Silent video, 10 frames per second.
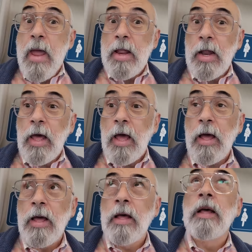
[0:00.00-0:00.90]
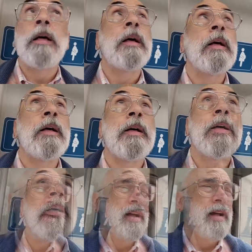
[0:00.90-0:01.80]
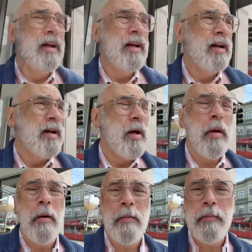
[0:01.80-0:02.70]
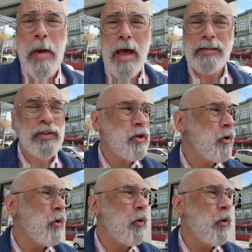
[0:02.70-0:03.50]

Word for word: Made it. The next station is... Best